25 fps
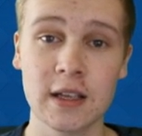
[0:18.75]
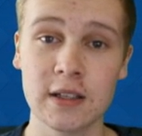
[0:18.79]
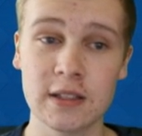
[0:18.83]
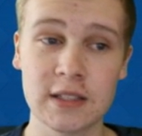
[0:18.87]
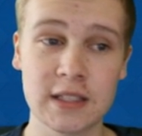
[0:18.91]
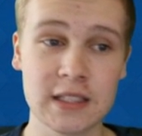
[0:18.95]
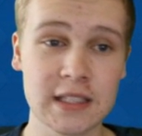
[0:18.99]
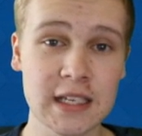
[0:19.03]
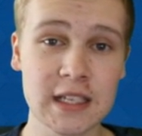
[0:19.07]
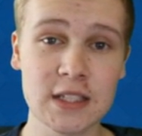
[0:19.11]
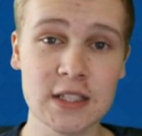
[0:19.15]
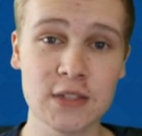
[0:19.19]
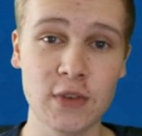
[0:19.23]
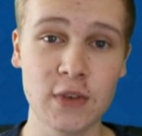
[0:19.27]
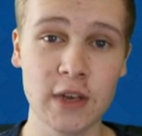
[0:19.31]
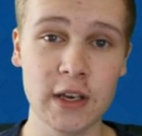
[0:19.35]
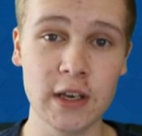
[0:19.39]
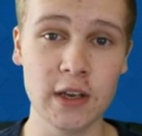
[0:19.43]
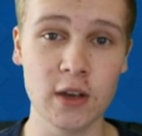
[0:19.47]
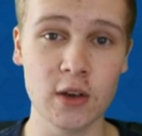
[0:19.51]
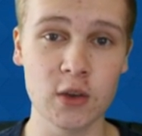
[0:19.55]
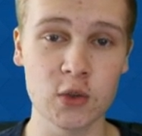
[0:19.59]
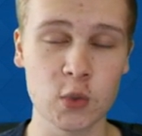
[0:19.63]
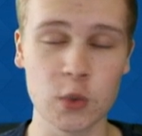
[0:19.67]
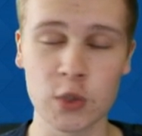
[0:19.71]
six
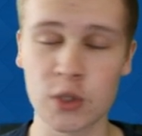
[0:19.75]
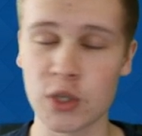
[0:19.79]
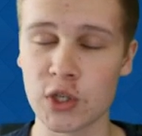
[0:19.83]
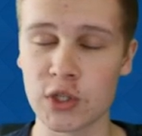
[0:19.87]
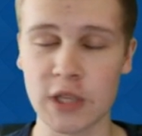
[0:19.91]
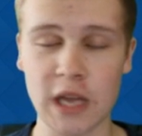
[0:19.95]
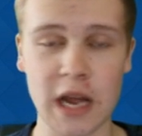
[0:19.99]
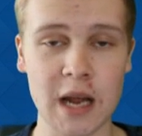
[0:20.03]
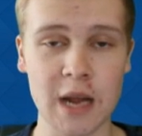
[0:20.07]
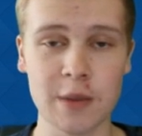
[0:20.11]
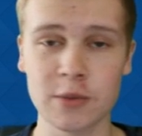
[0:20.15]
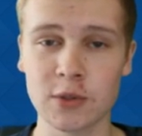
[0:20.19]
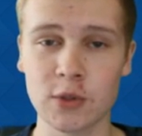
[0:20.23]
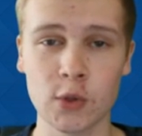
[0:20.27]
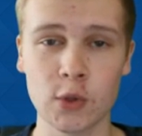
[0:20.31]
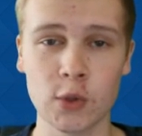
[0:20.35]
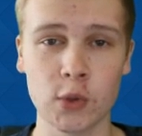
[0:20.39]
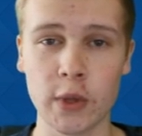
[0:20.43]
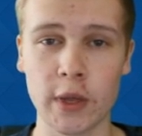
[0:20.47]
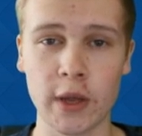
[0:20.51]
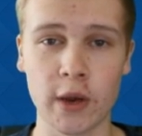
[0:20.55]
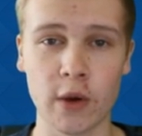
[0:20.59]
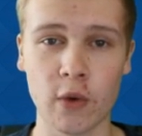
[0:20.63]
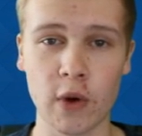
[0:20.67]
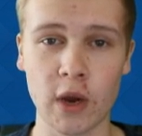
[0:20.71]
videos which is
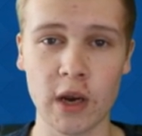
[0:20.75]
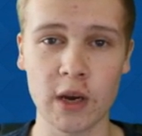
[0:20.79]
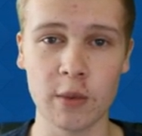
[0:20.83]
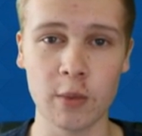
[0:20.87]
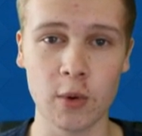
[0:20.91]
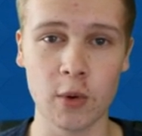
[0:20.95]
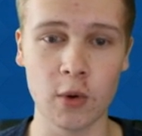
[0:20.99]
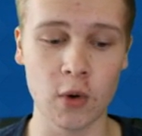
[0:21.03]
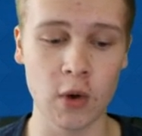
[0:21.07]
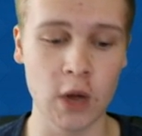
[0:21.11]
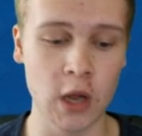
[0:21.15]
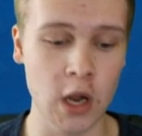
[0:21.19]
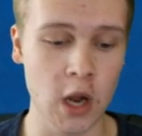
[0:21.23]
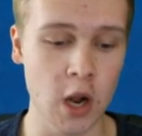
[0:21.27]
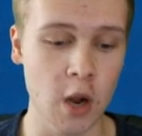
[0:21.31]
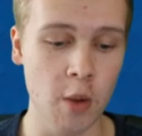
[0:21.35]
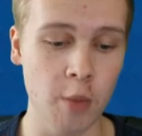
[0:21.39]
absolutely incredible